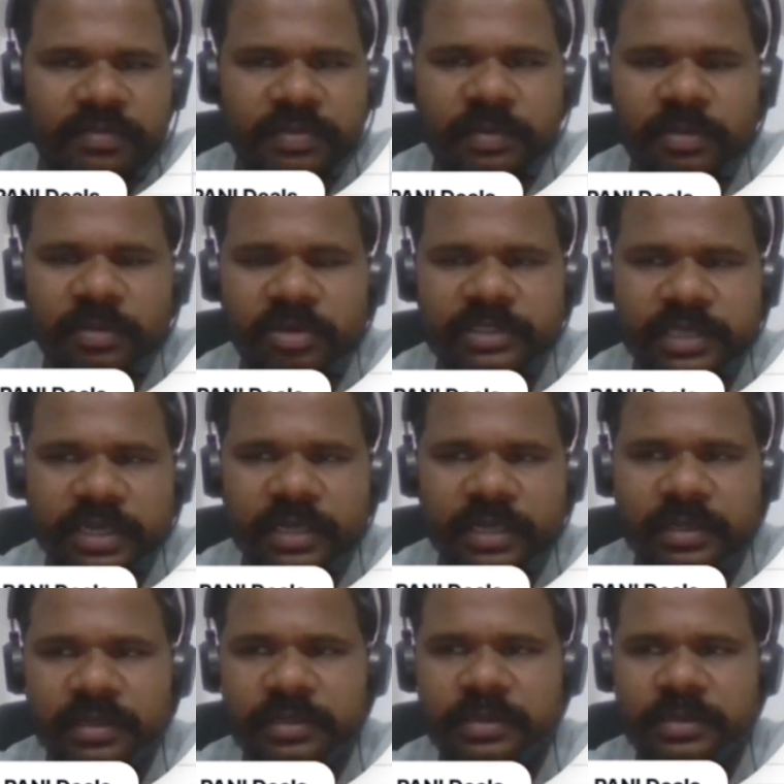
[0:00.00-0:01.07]
from our
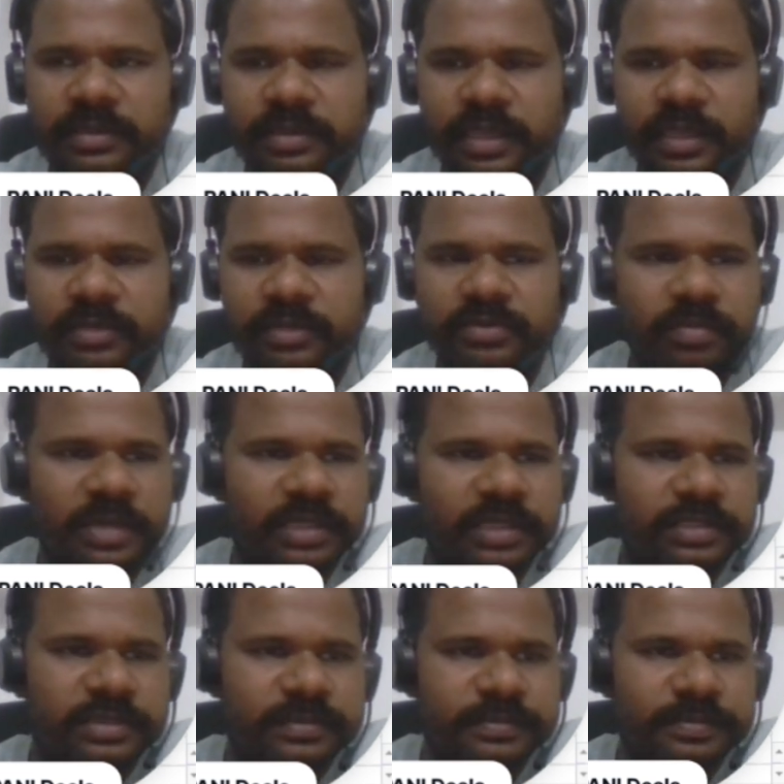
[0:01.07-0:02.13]
channel. Thank you so
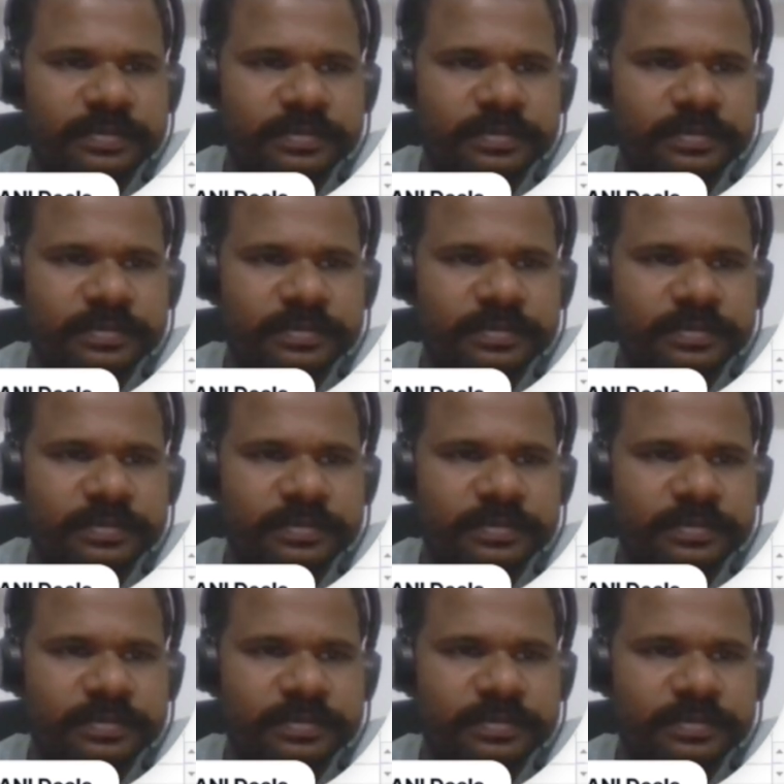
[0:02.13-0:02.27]
much.